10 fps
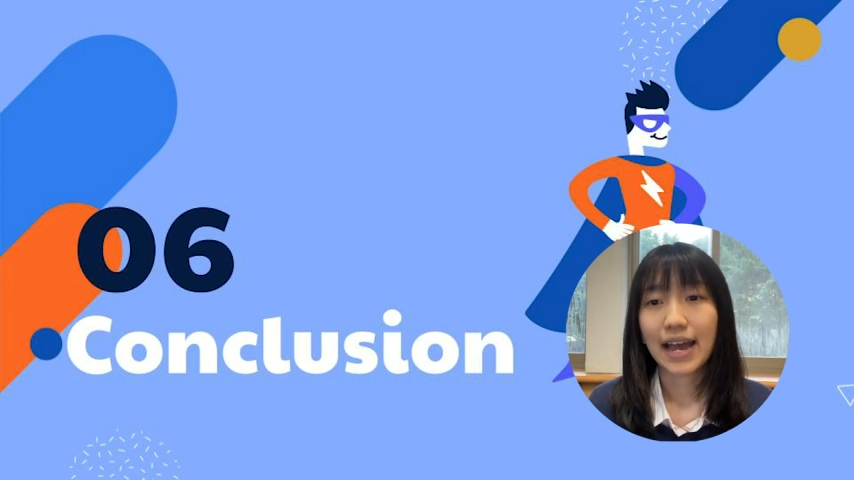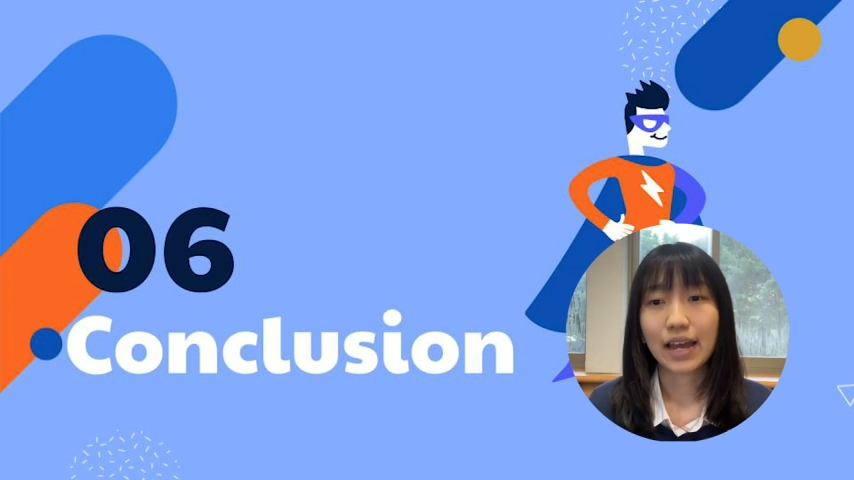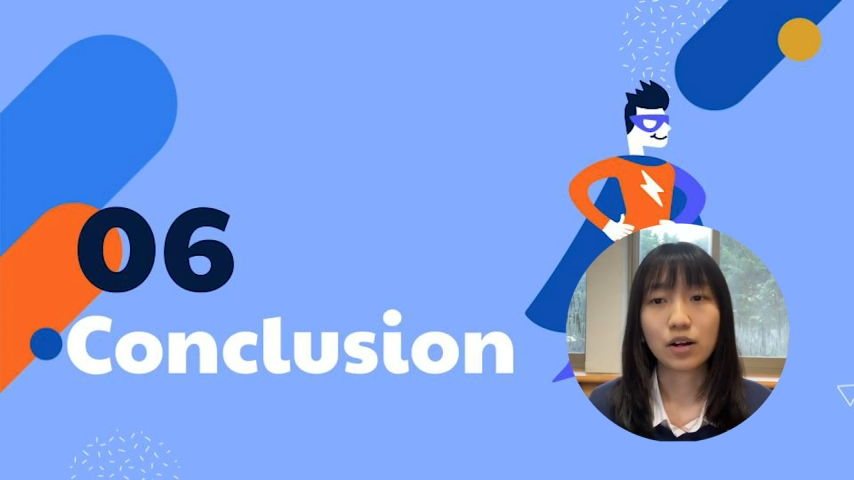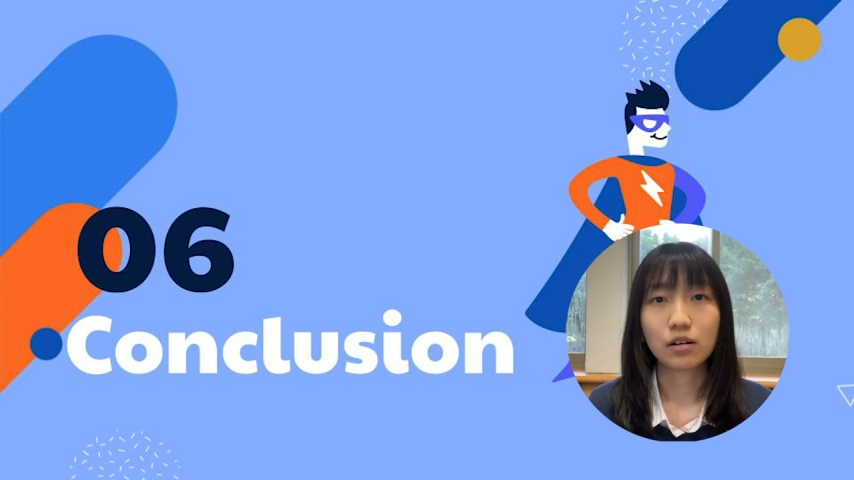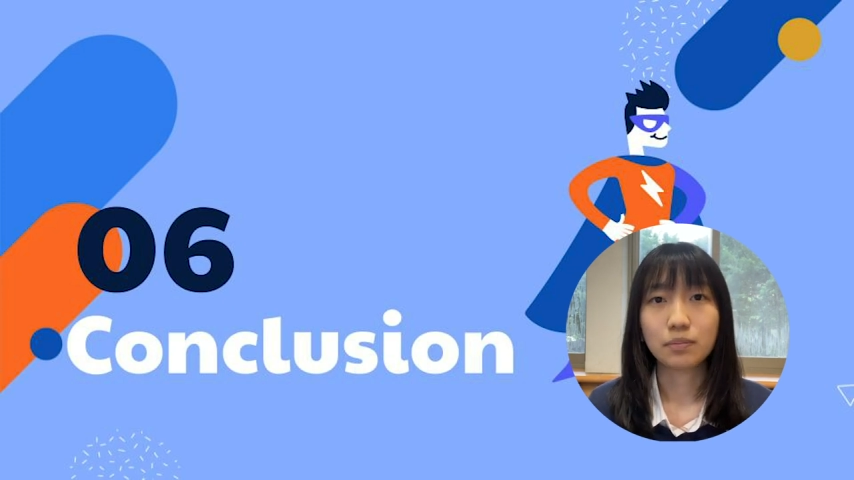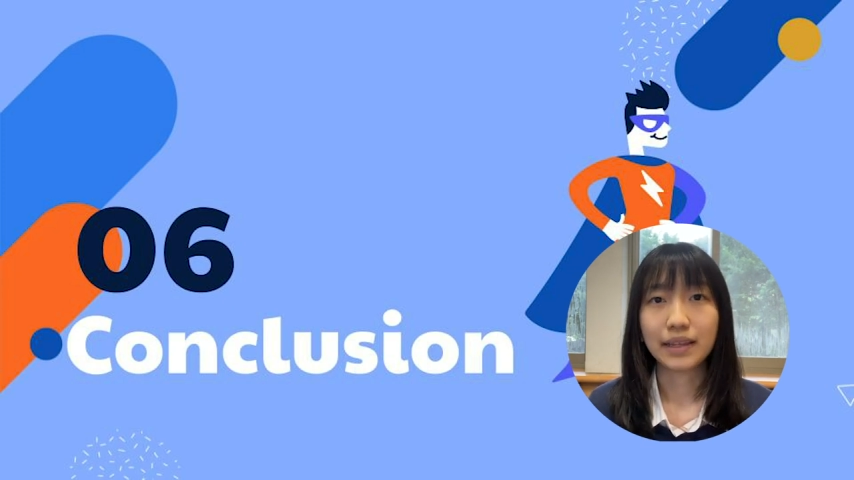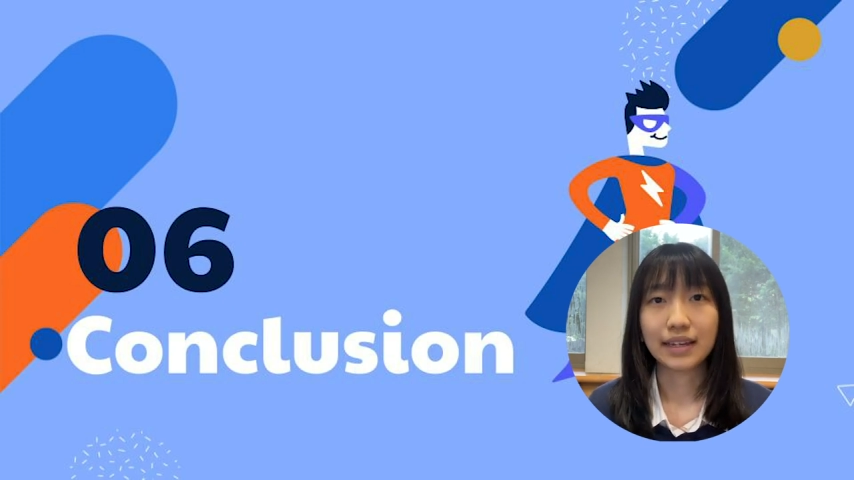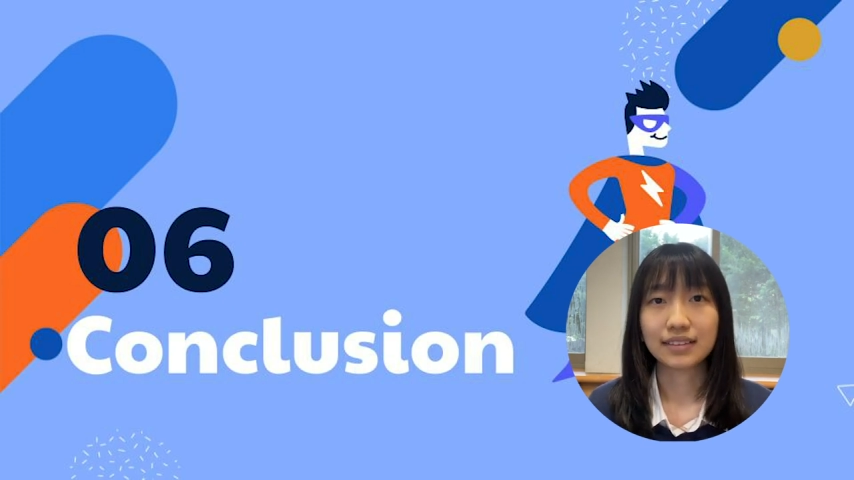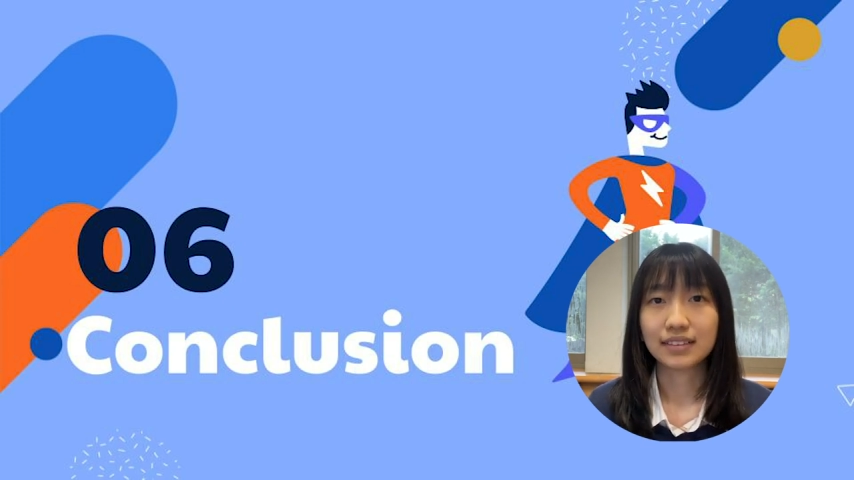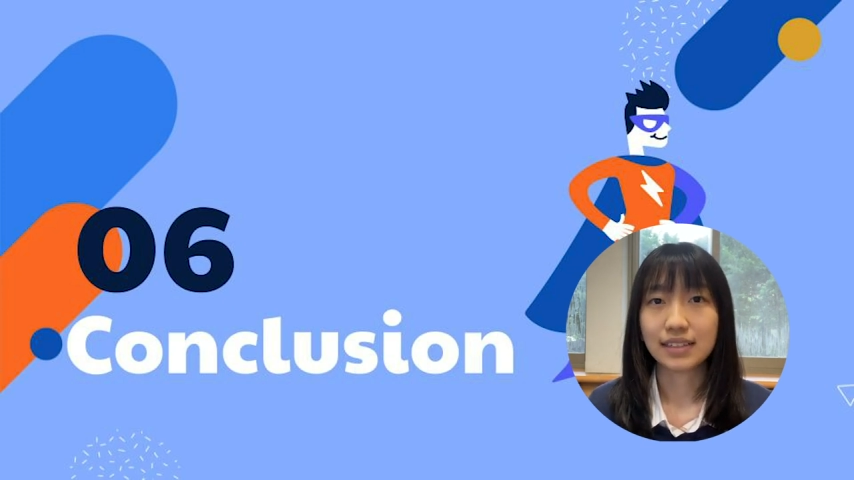I hope
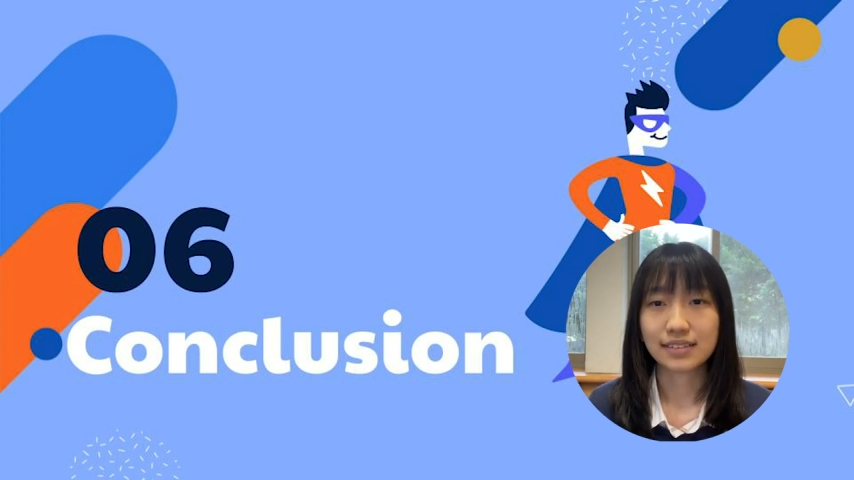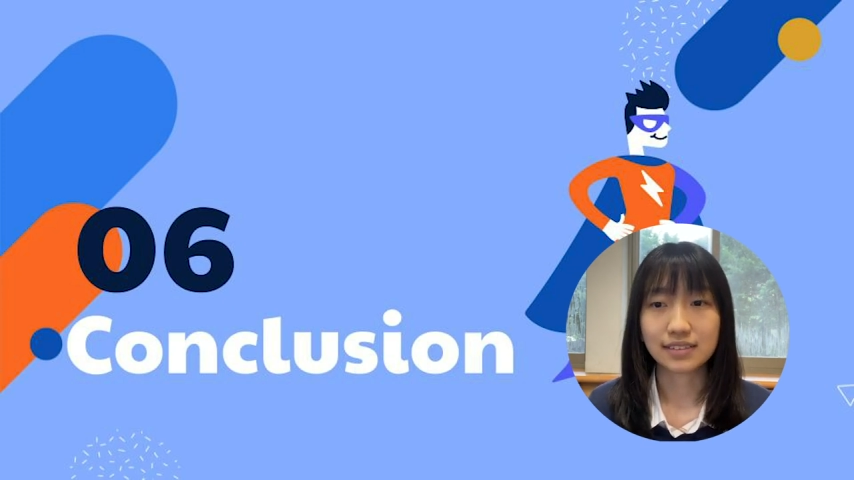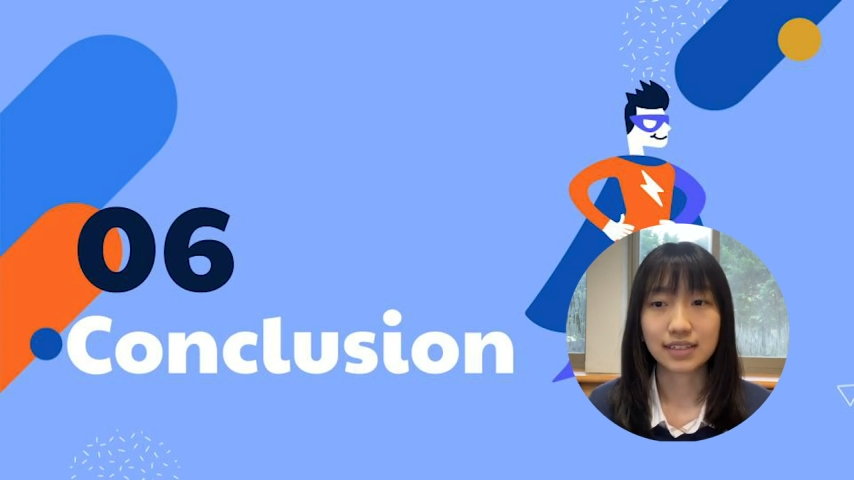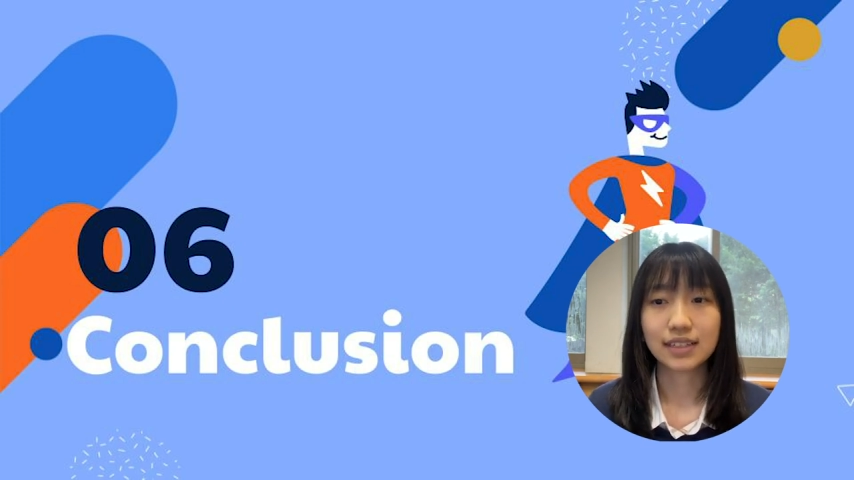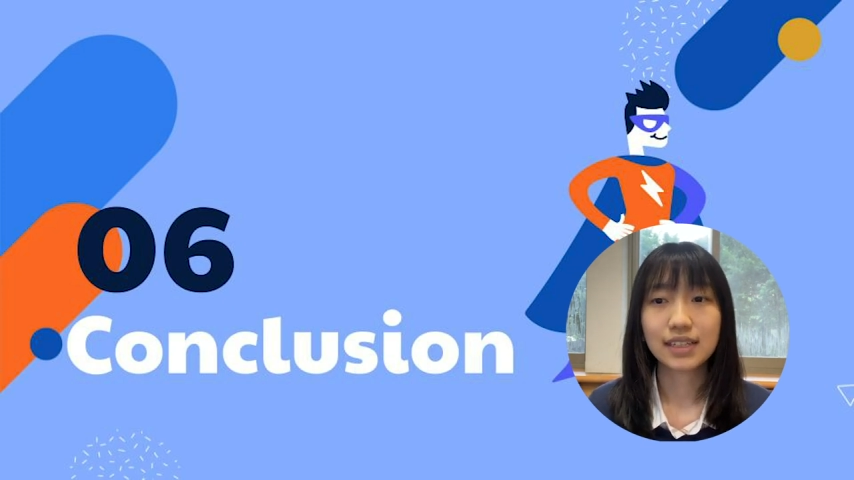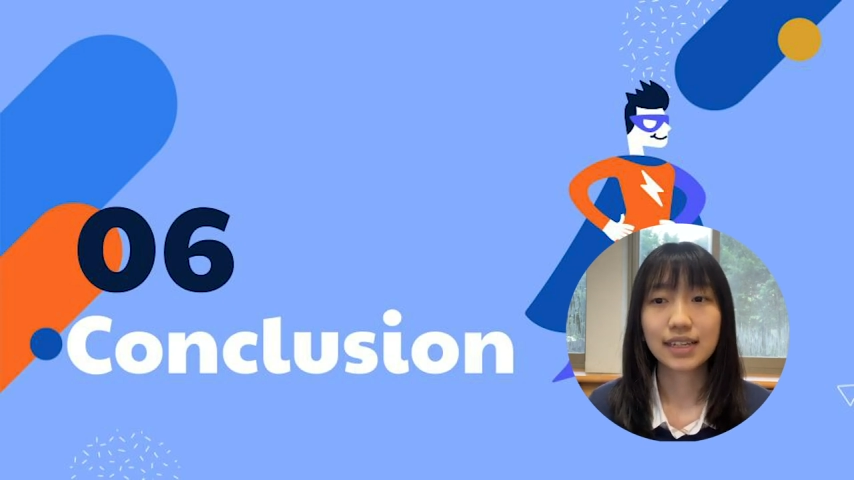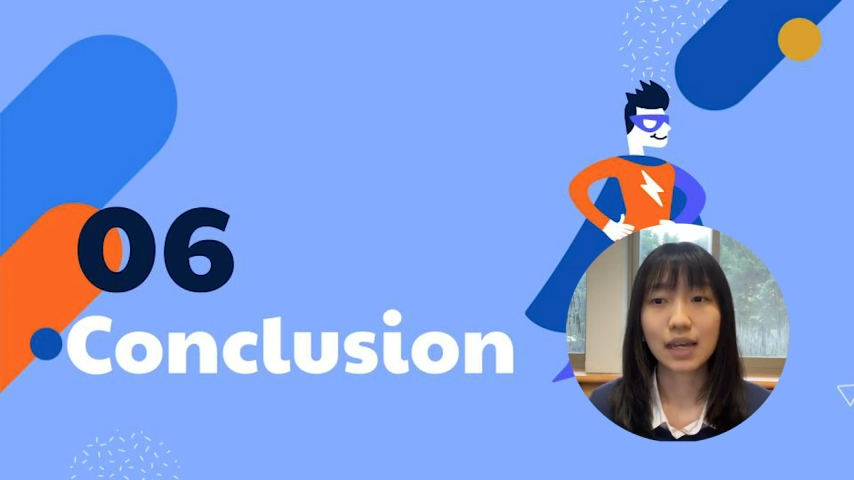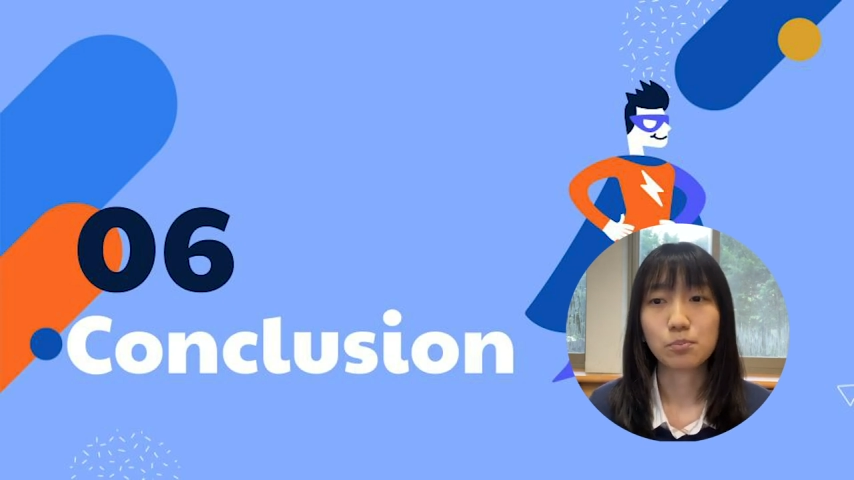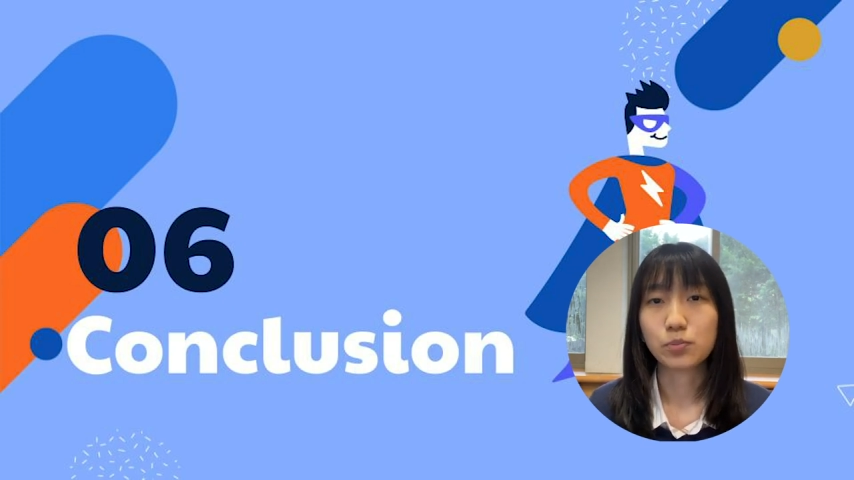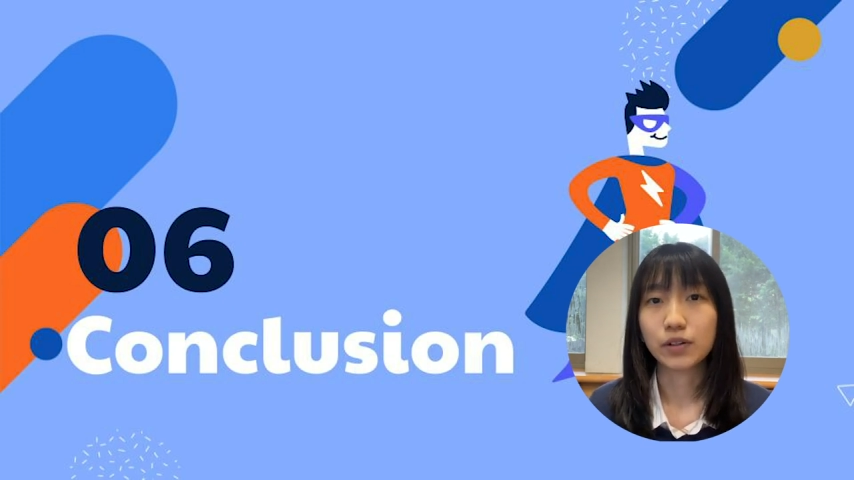that this study
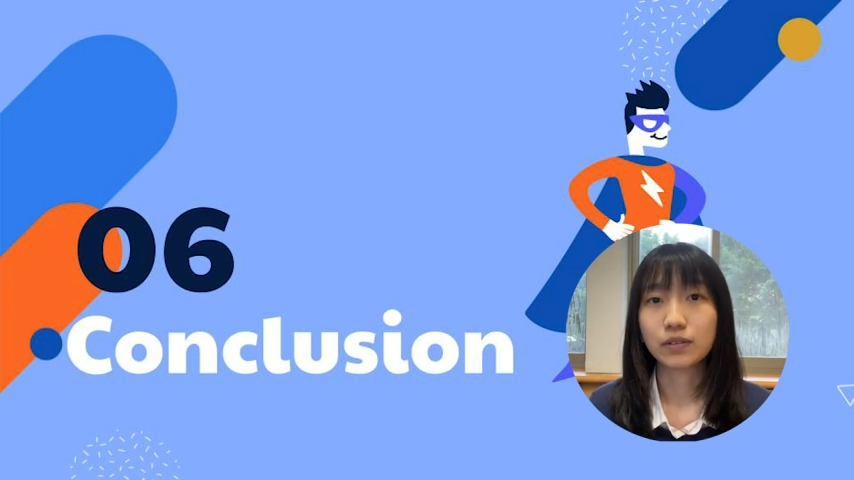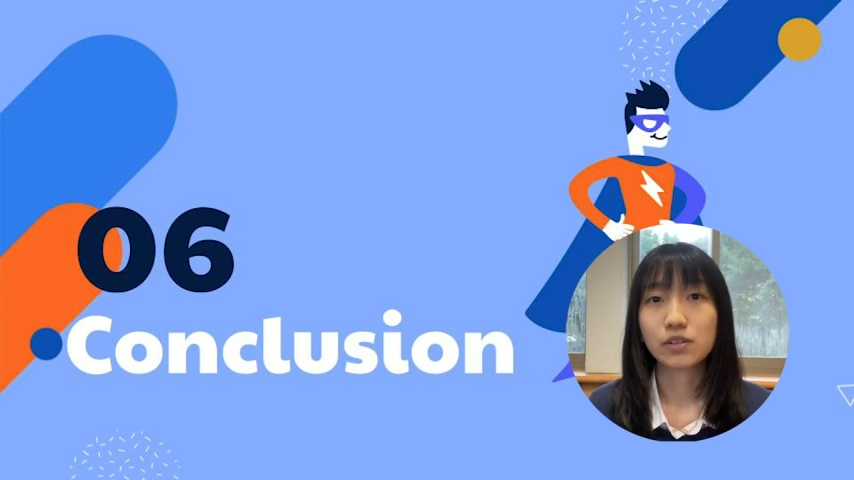can bring